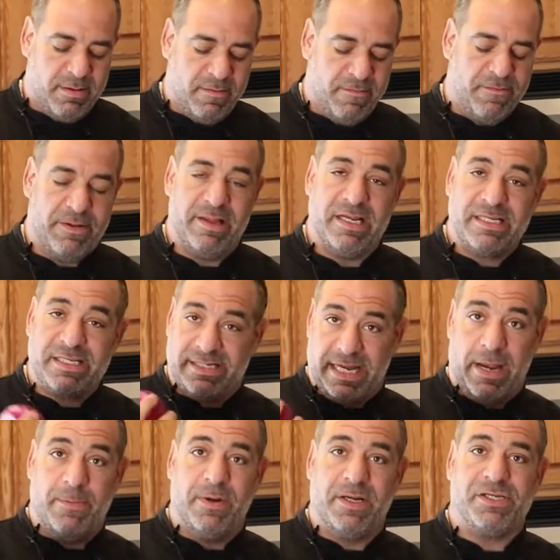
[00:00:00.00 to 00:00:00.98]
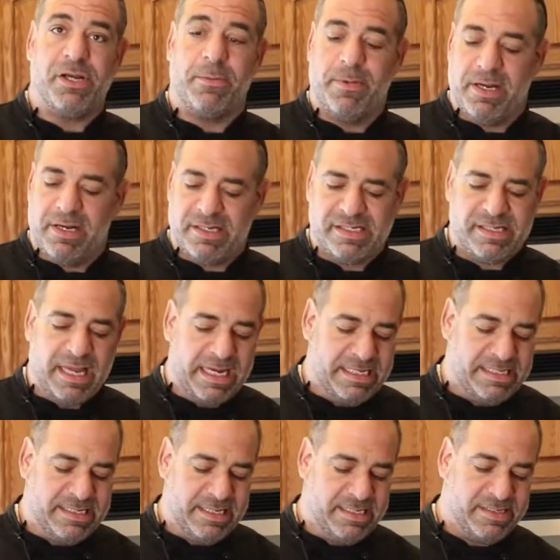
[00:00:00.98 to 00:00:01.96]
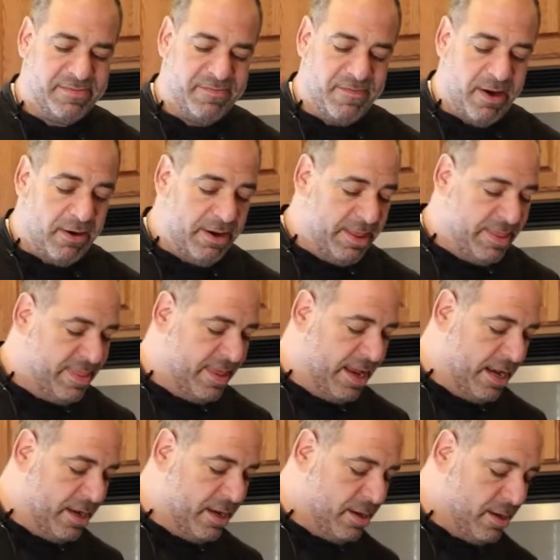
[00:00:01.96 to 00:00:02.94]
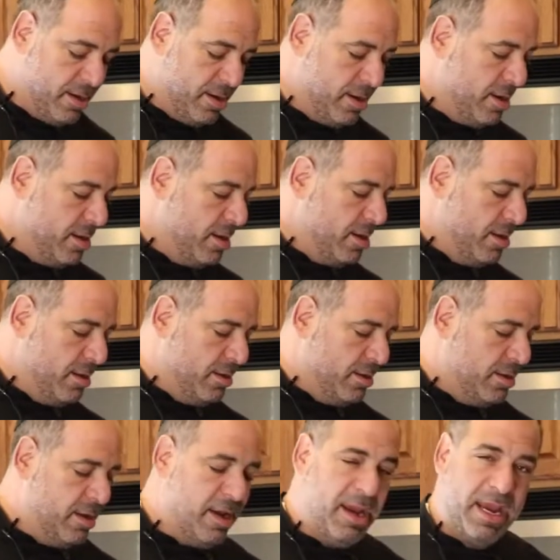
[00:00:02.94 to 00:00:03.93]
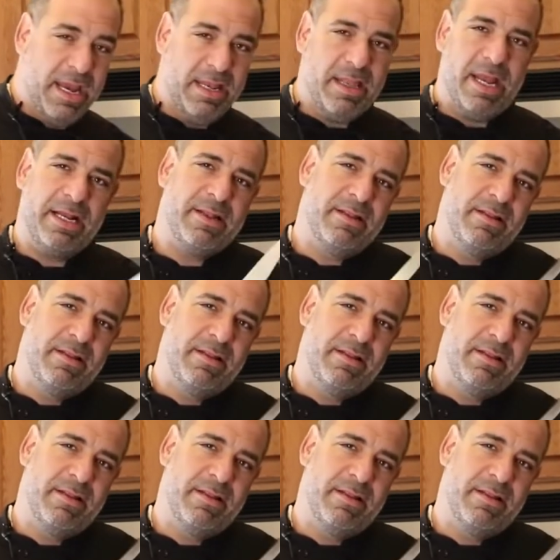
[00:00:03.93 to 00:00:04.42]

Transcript: for this sandwich, I'm gonna slice this very thin in the